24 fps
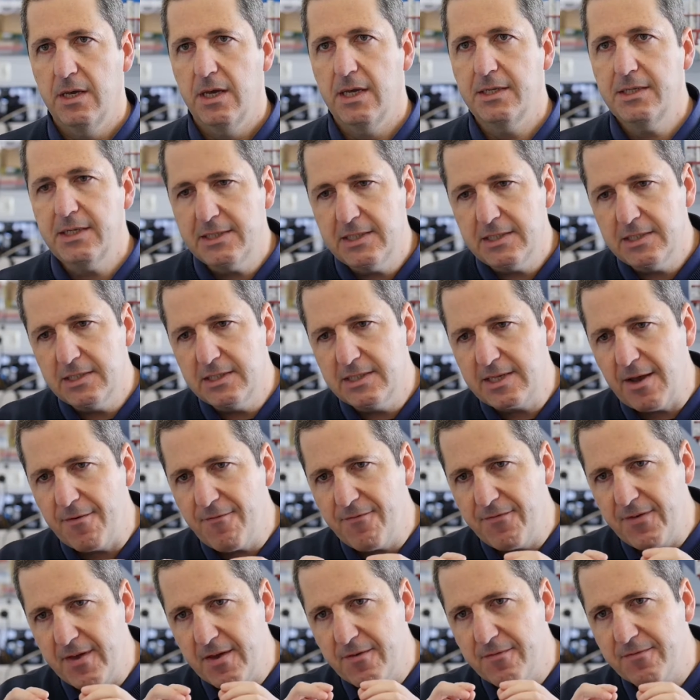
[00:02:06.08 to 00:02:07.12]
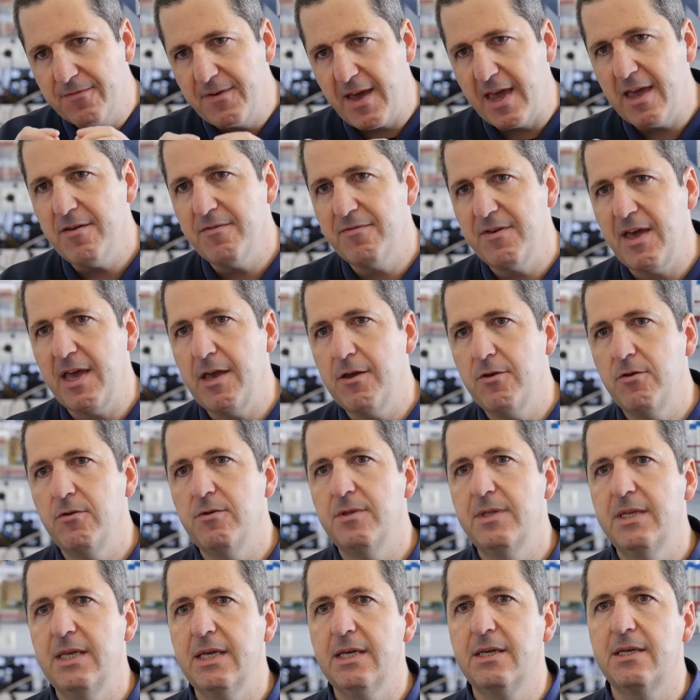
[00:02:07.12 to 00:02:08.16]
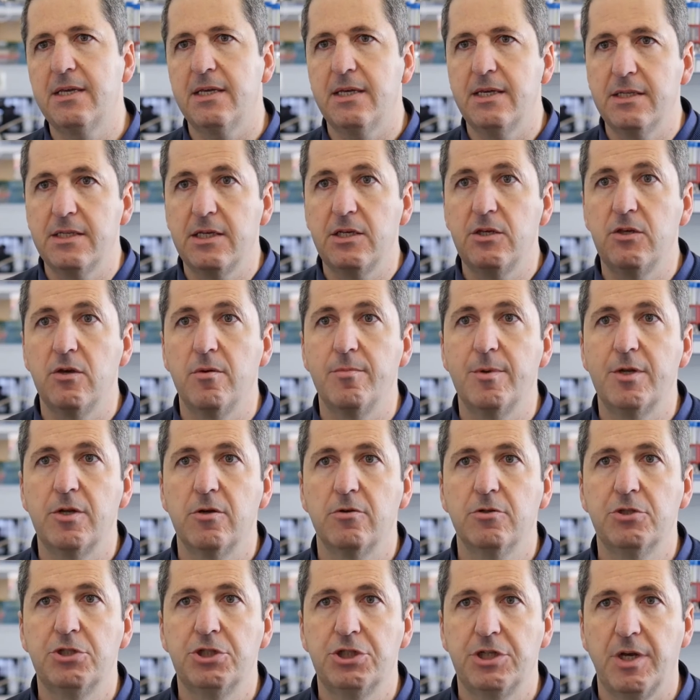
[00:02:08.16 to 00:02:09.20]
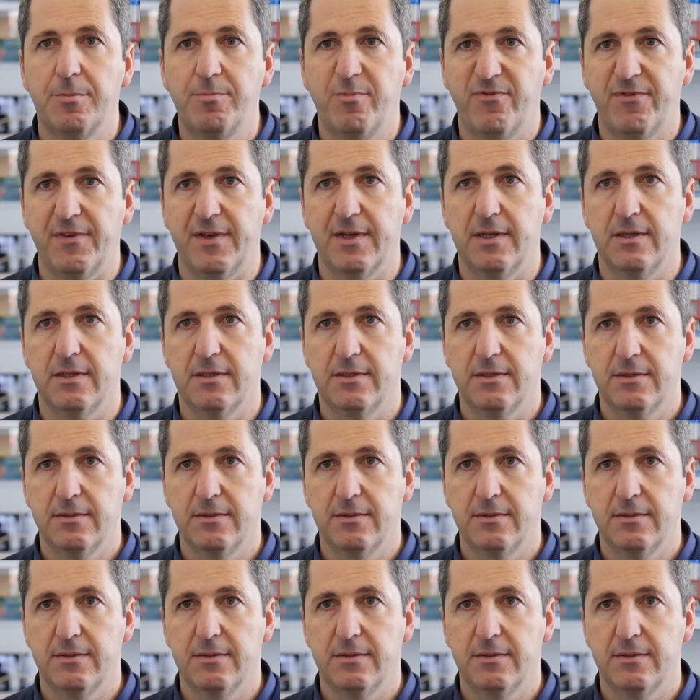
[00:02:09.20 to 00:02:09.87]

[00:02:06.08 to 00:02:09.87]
And this is something very, very unique in the human-on-chip field.